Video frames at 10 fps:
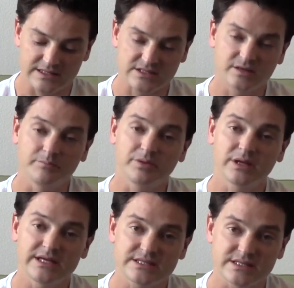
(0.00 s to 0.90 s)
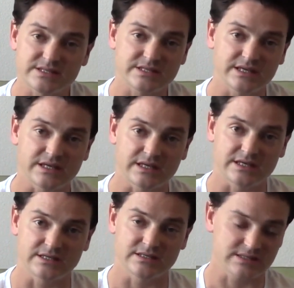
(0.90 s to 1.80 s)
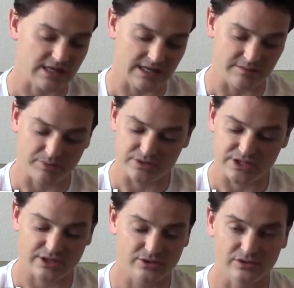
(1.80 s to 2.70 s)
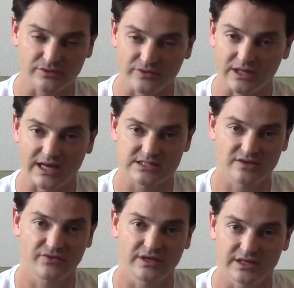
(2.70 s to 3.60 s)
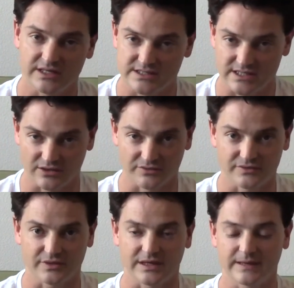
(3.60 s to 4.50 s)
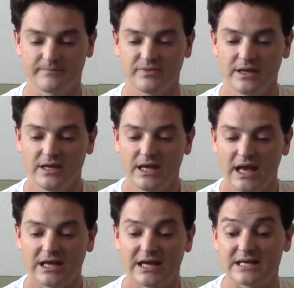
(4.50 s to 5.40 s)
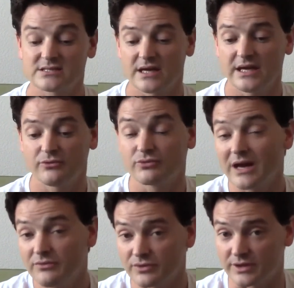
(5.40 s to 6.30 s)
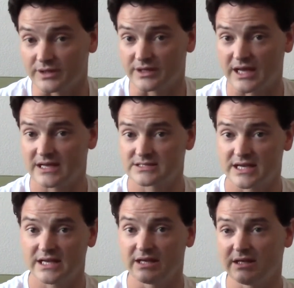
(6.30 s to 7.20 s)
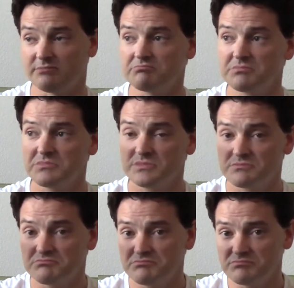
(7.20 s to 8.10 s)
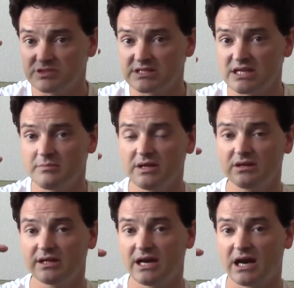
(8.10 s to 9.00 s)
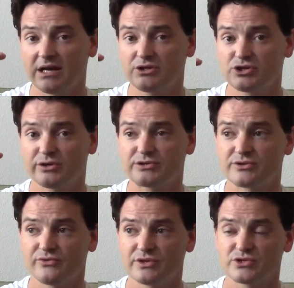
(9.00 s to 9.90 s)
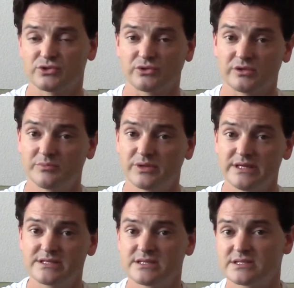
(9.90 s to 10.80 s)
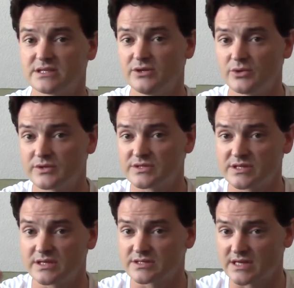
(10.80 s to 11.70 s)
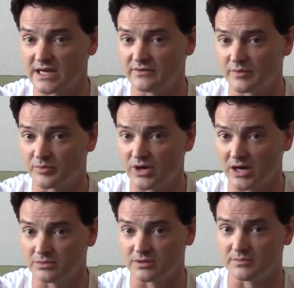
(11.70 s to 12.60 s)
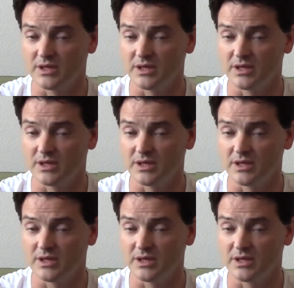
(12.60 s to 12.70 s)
complacency is a particular philosophy in itself, right? And as a reverend, as a seemingly high church official, complacency you can see is kind of a problem.